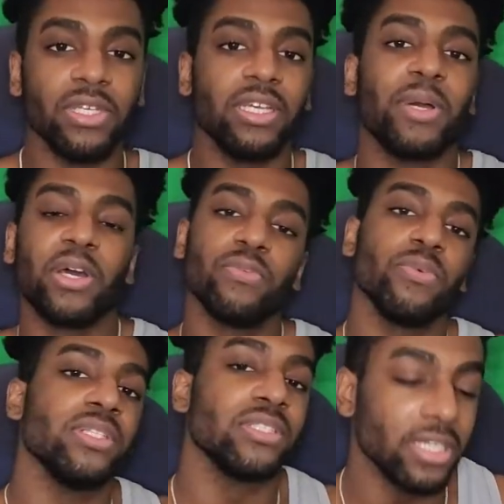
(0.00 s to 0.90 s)
the amount of
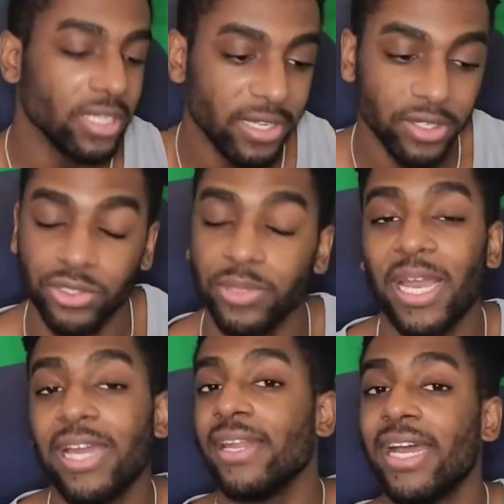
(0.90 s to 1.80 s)
wins that Atlanta Dream
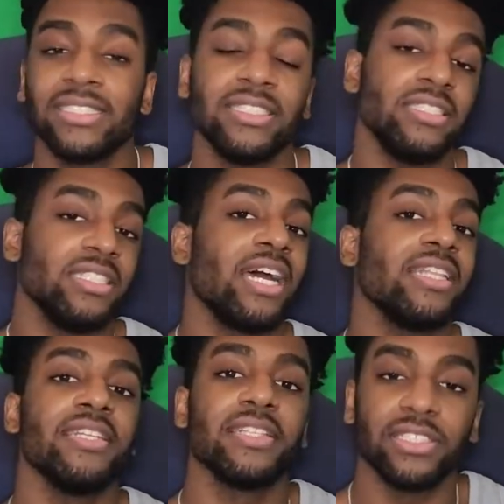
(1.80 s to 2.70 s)
had last season. I
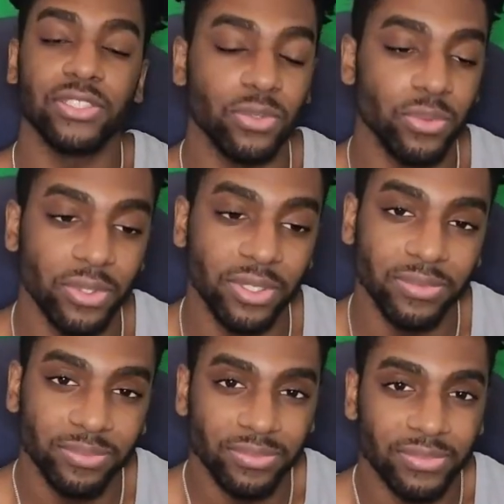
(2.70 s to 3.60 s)
think that's noteworthy.
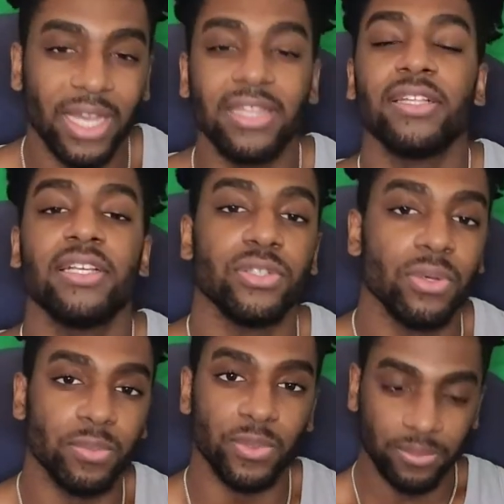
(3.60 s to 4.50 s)
I think that's
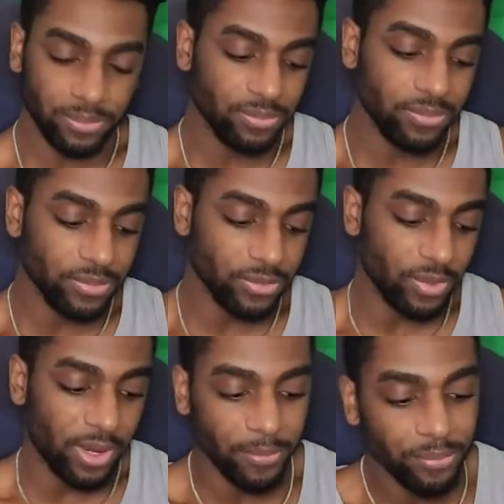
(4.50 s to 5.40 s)
notable,
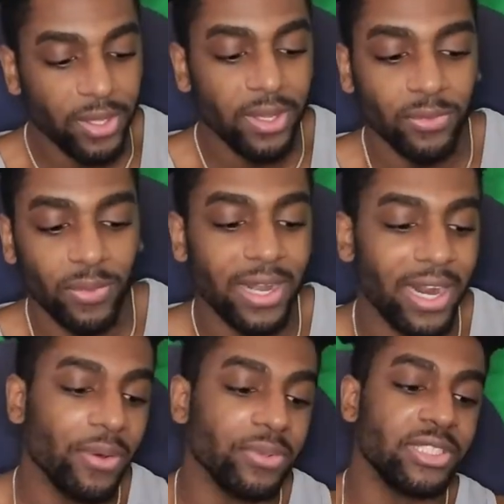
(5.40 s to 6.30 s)
all right? Rhyne
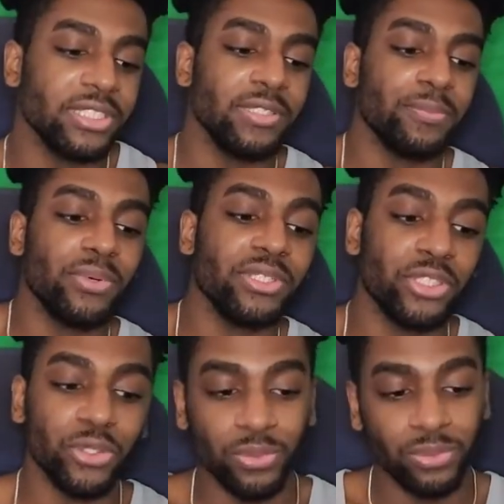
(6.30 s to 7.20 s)
Howard,
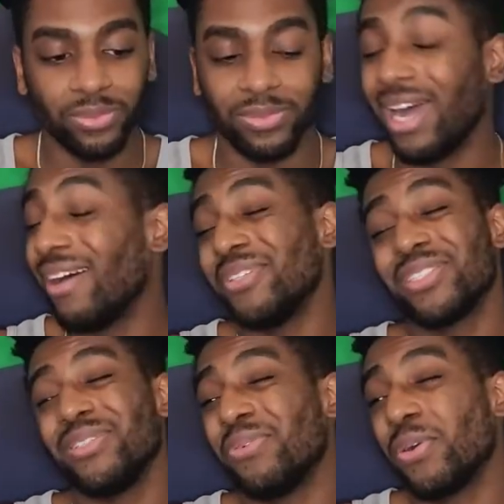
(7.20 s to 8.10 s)
16.2,
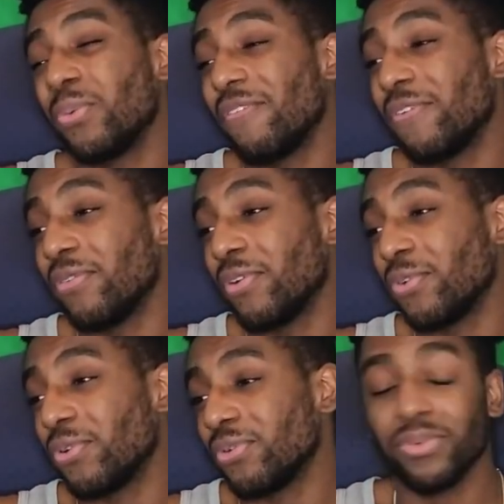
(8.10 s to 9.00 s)
obviously runaway favorite
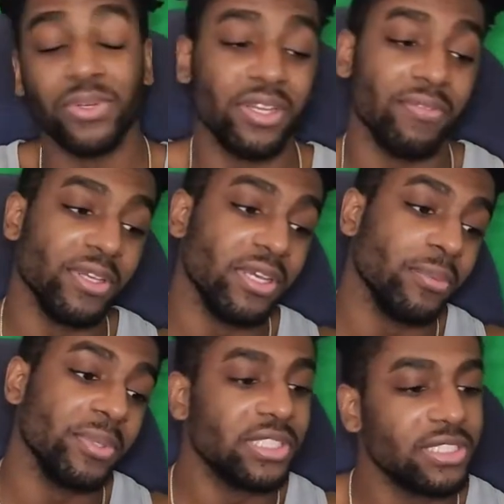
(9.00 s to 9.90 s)
for Rookie of the
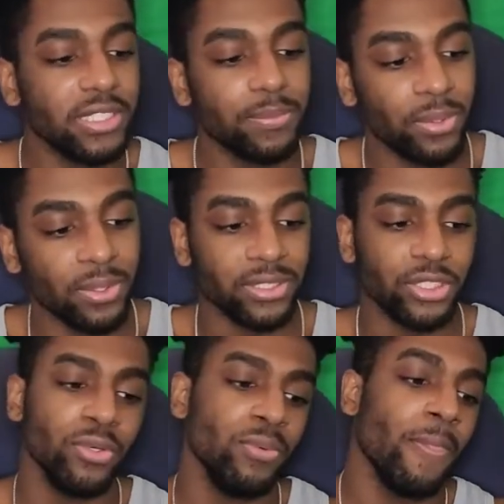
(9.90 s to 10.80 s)
Year, but
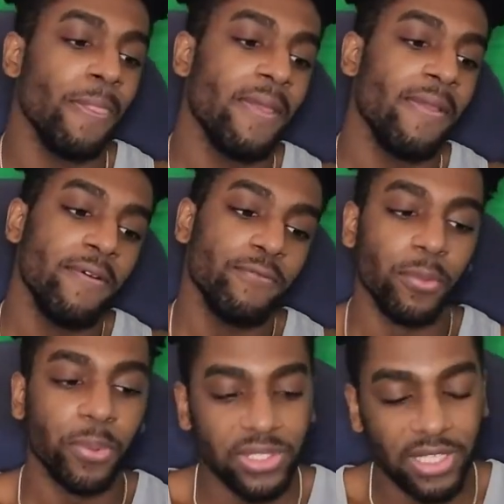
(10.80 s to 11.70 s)
16.2.
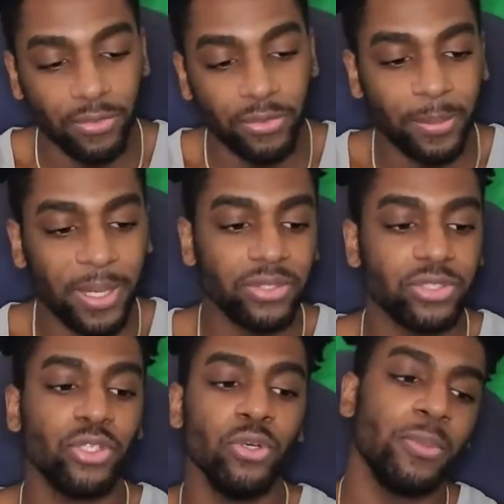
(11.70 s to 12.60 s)
4.7
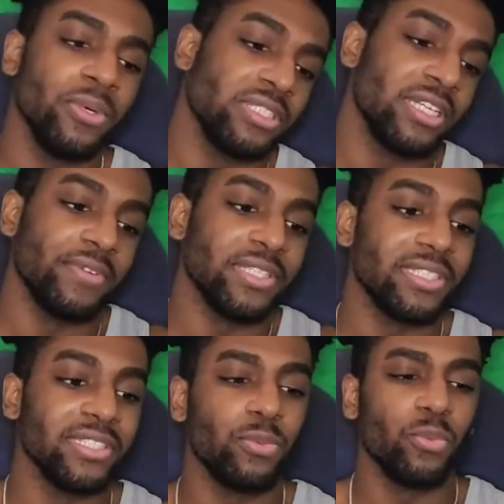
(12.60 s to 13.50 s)
rebounds, 2.7
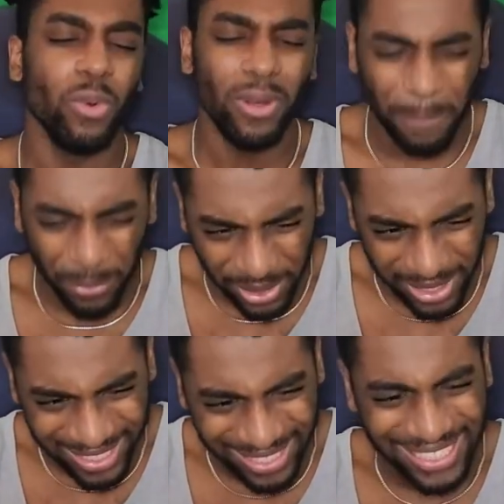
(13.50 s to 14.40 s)
assists,
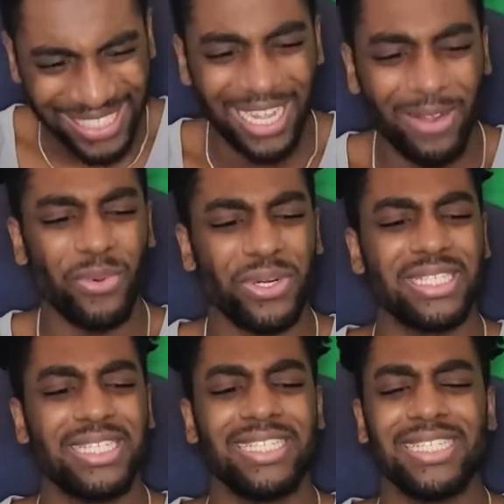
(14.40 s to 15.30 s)
1.6, I want to
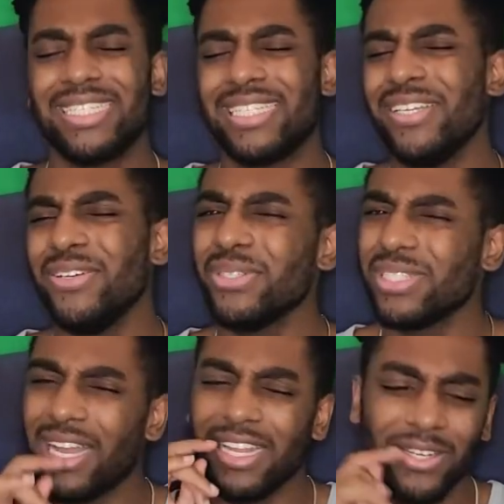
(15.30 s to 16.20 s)
say steals.
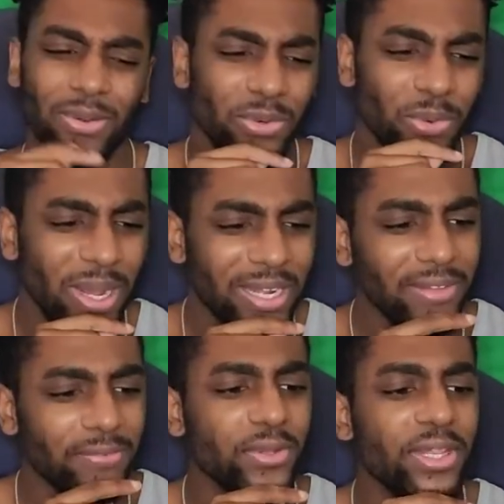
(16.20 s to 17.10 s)
I don't know why I
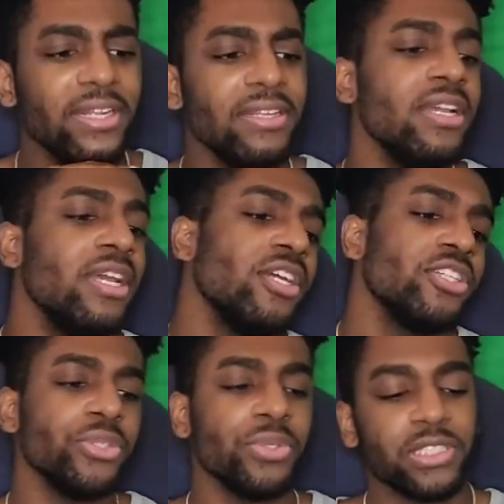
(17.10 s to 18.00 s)
didn't fill that in.
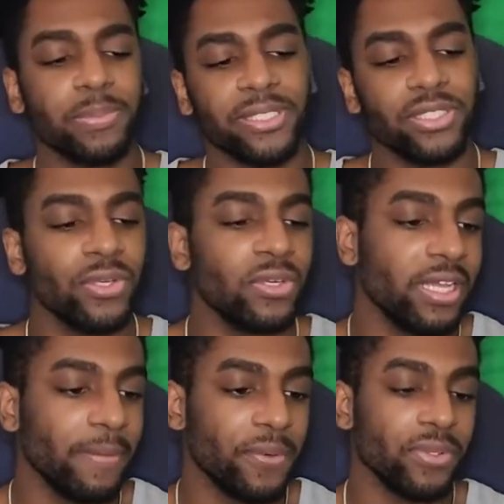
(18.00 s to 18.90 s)
Shooting splits,
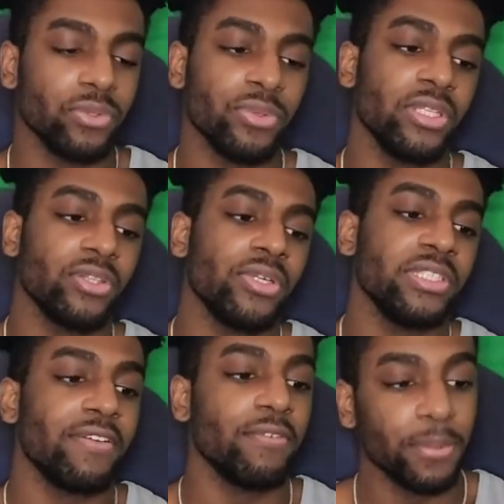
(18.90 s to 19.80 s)
38.3,
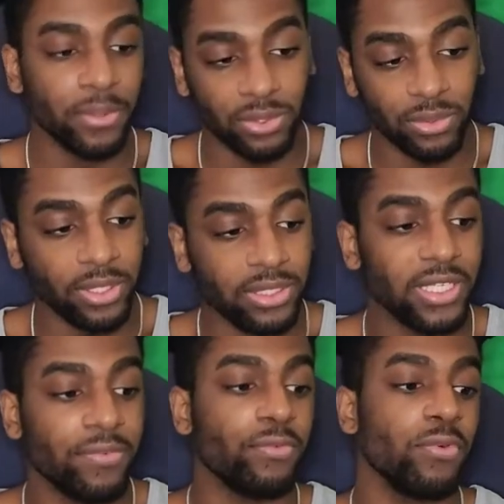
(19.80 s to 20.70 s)
37.3,
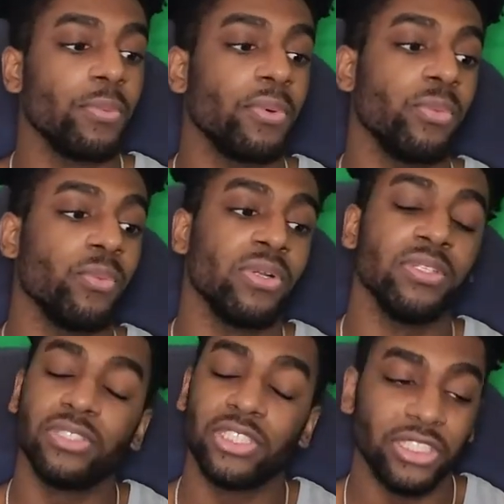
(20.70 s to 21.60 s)

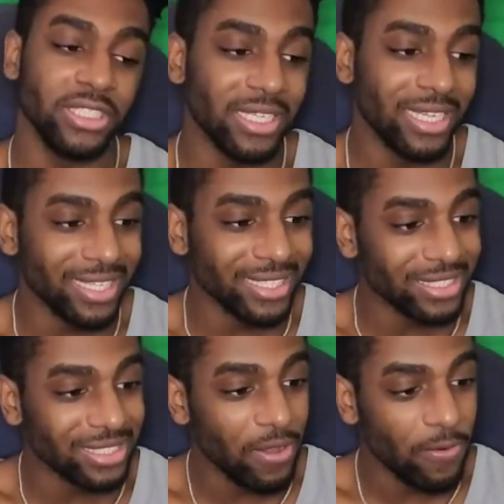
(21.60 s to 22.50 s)
74.1. She
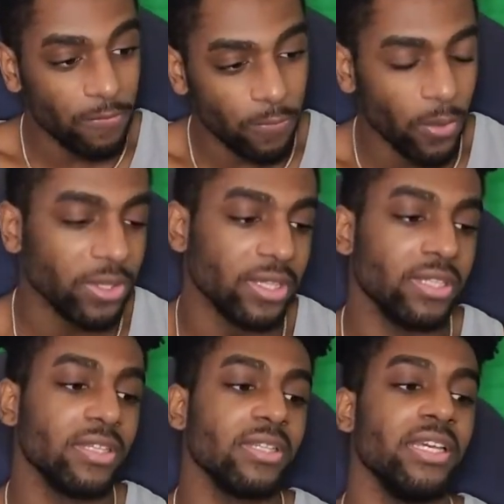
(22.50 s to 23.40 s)
is 4th in
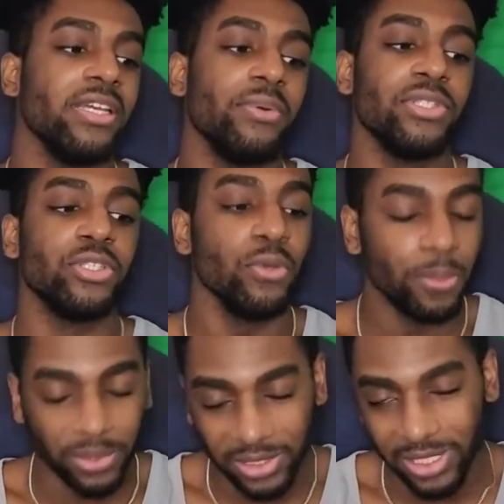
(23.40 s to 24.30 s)
the league with
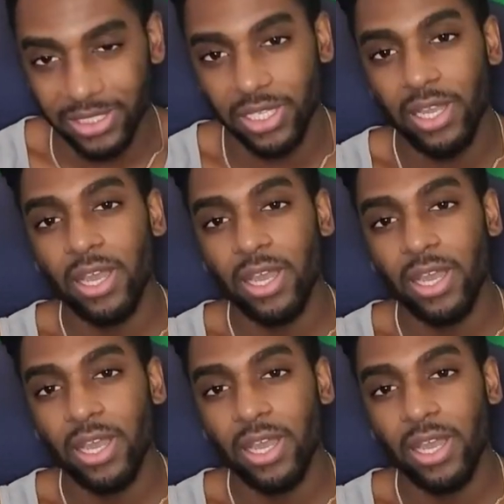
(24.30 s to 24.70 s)
2.6